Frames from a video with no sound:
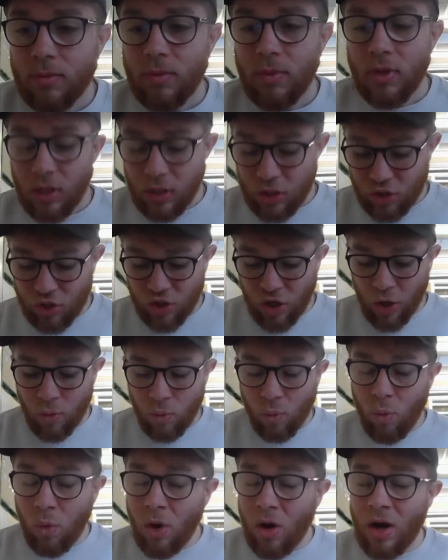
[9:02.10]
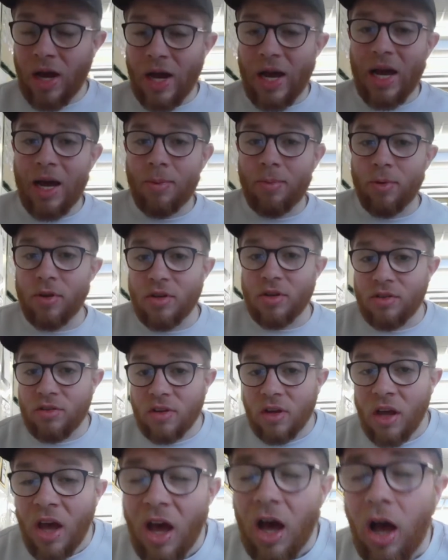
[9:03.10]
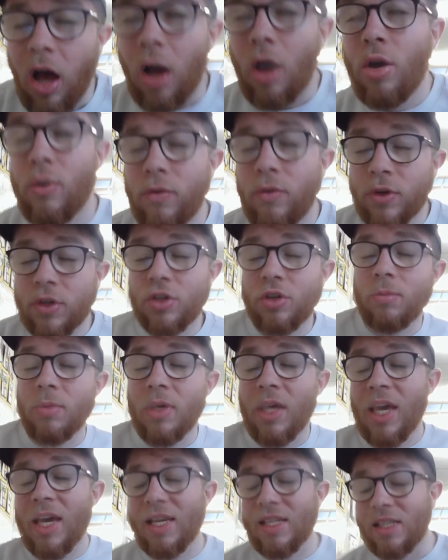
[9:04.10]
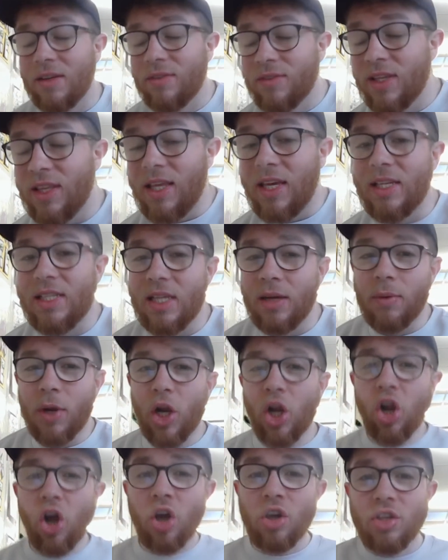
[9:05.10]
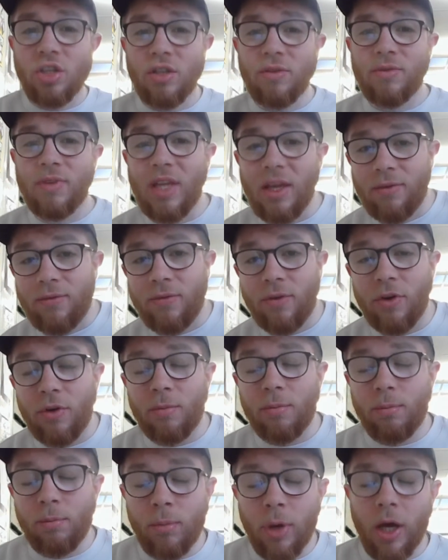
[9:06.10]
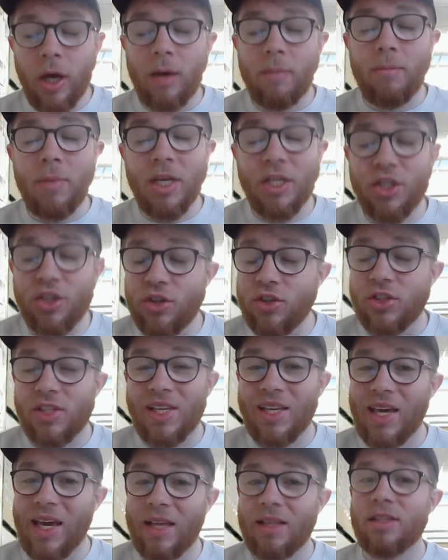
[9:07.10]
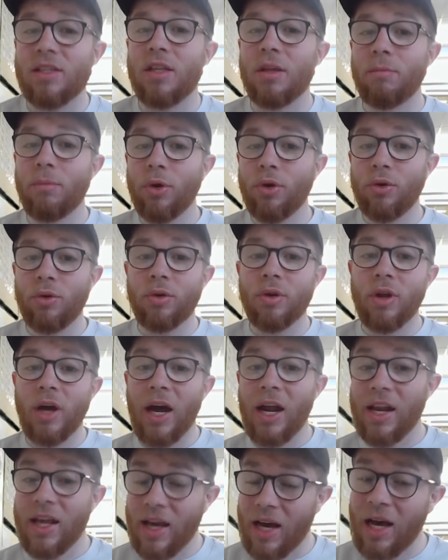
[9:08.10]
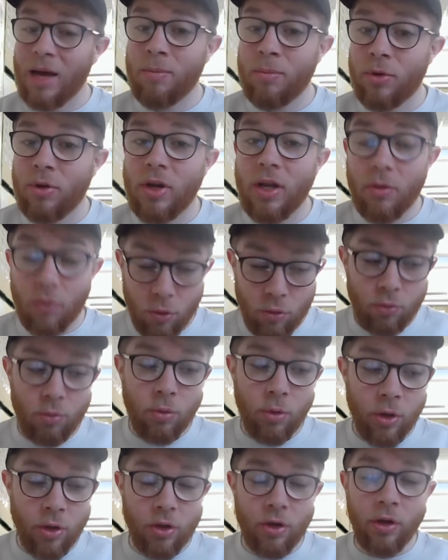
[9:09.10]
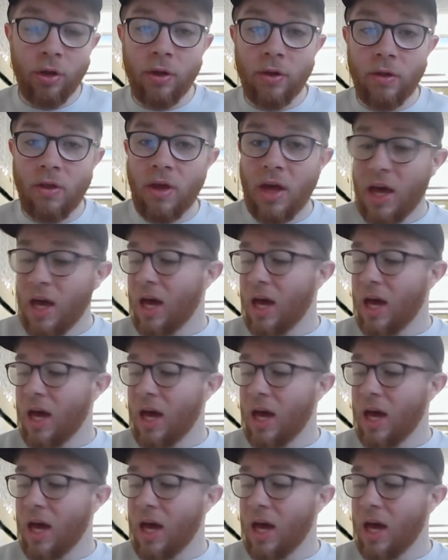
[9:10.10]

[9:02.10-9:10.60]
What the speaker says: So what happened? Over some years after this, there were lots of different missions to get to the moon. And it happened, it all worked.